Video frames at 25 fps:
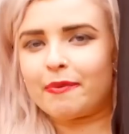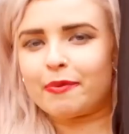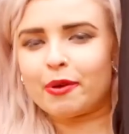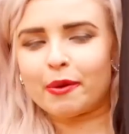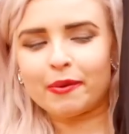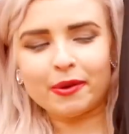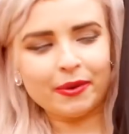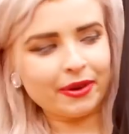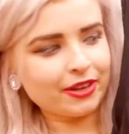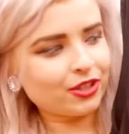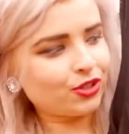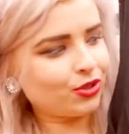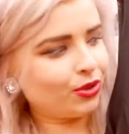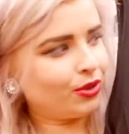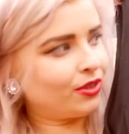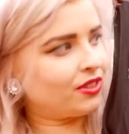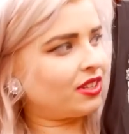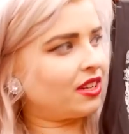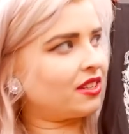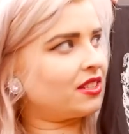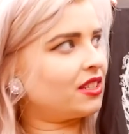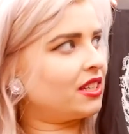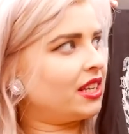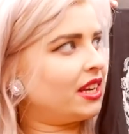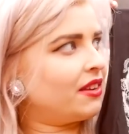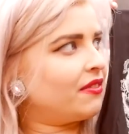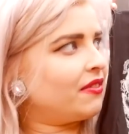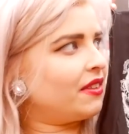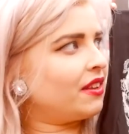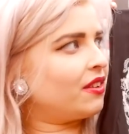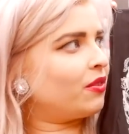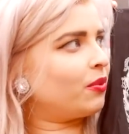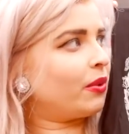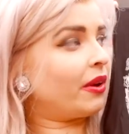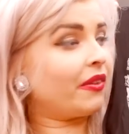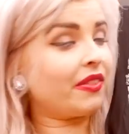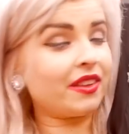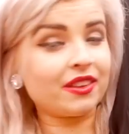I'll probably wear shorts underneath
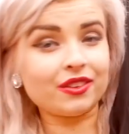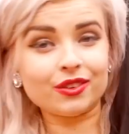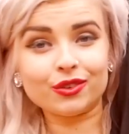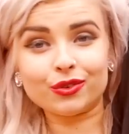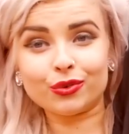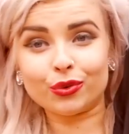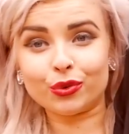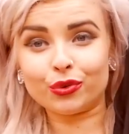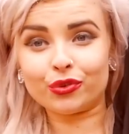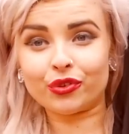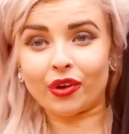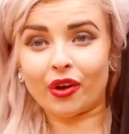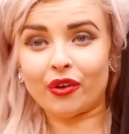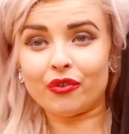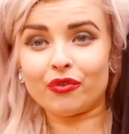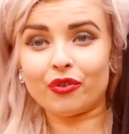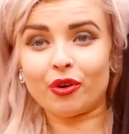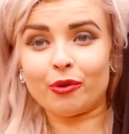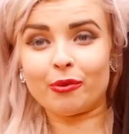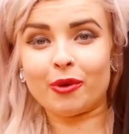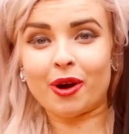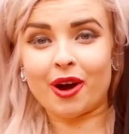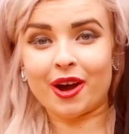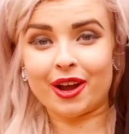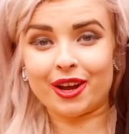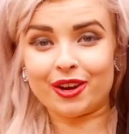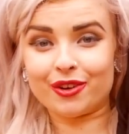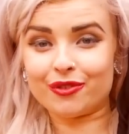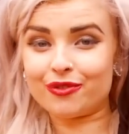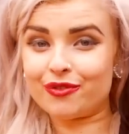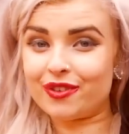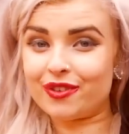this one. This is also from Iron